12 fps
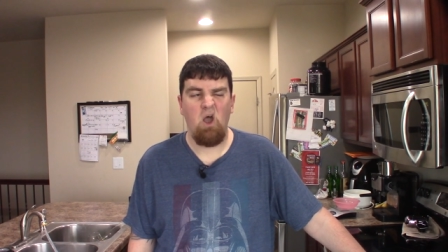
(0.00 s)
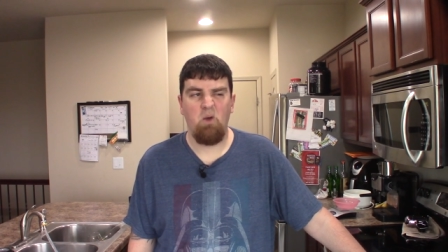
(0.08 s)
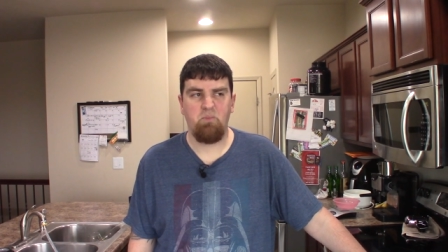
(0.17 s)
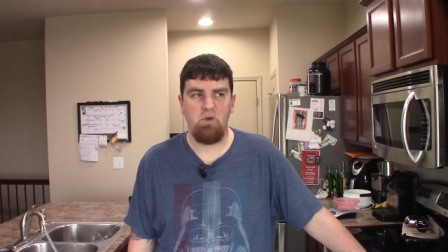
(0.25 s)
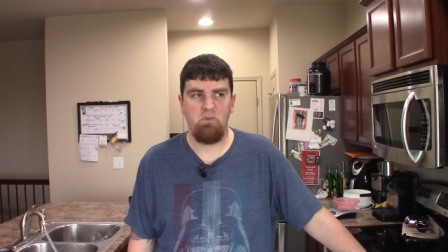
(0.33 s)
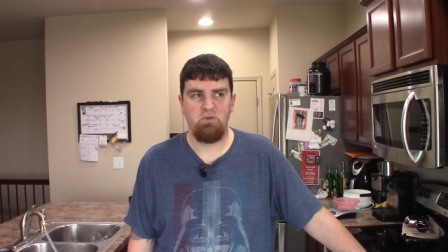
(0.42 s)

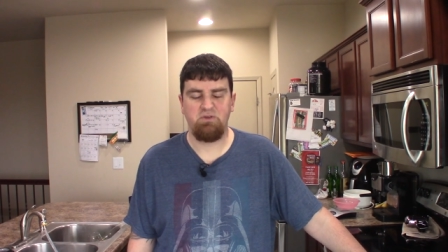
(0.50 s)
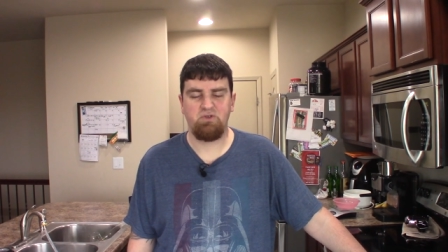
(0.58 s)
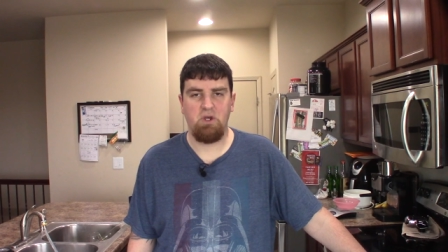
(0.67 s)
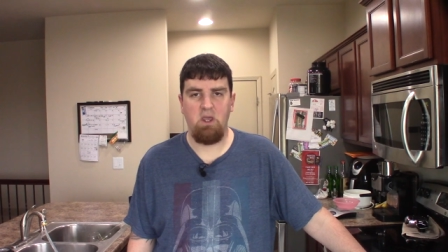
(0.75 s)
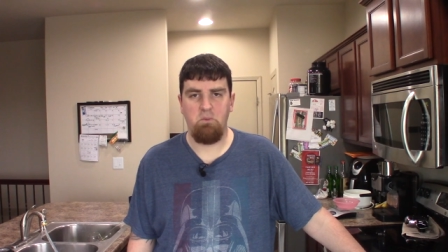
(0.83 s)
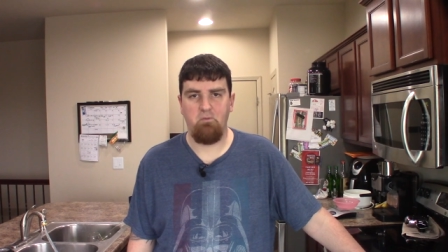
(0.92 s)
I'll probably
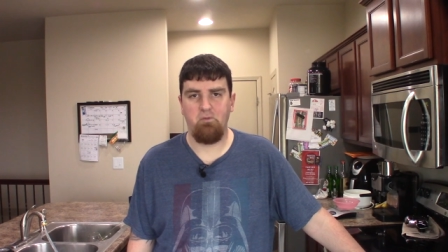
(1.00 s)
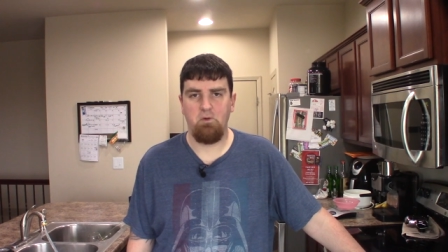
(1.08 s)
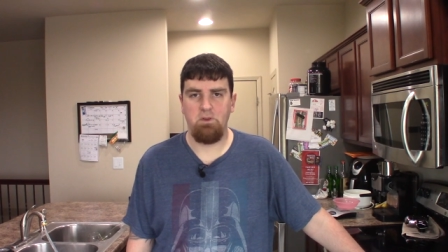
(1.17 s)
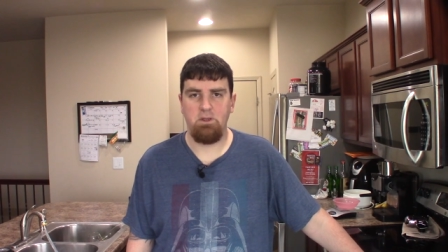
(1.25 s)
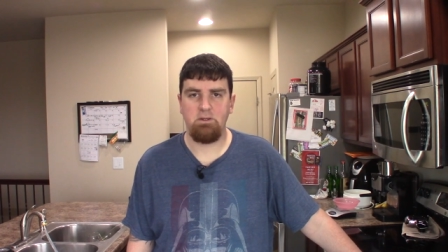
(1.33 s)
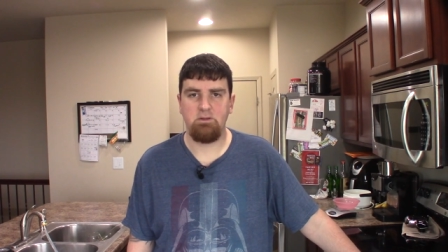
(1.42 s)
try it
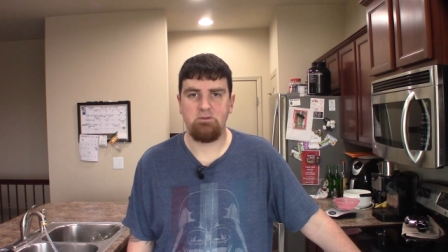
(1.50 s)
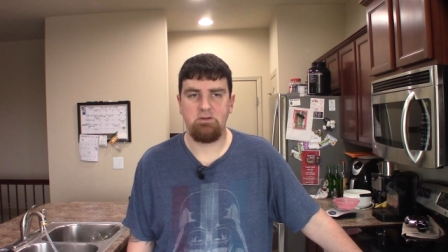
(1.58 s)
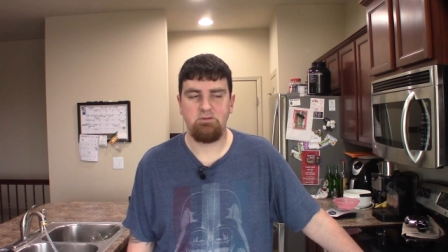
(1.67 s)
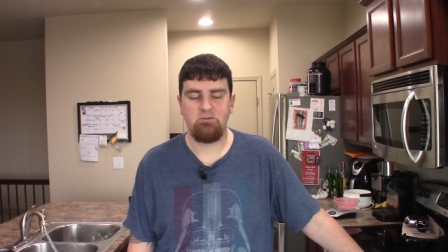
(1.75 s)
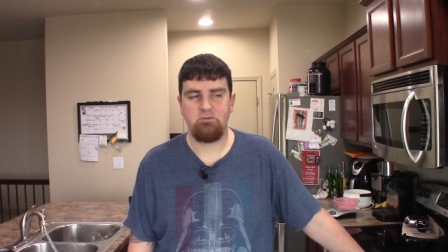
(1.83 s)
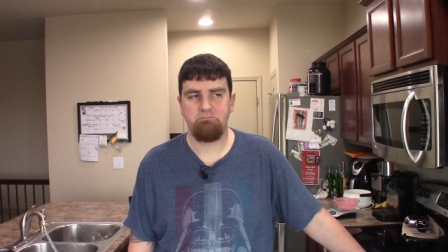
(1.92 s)
before then because
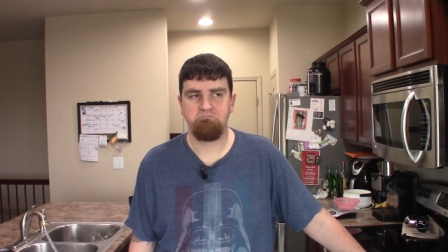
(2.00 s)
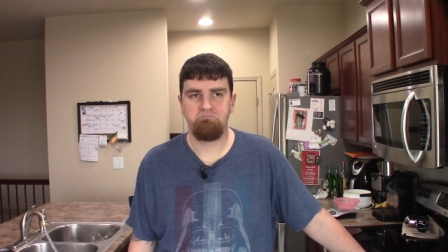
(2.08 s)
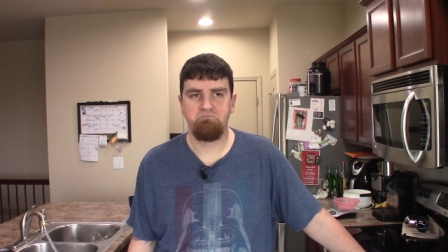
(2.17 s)
that's